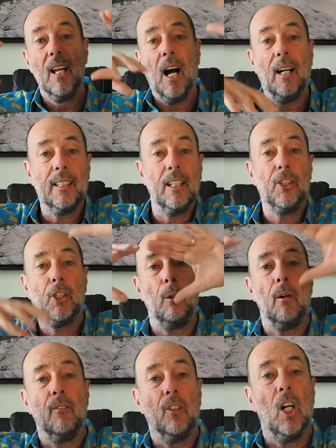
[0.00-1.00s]
I did
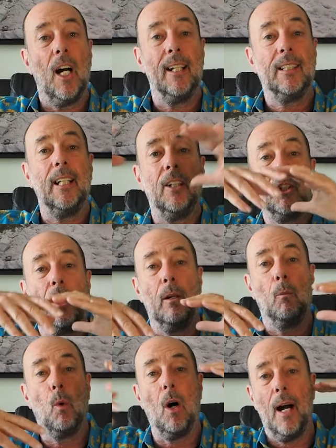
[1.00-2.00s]
shoot a variety. I shot
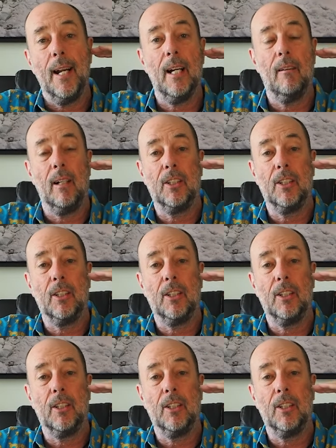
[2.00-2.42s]
it wider.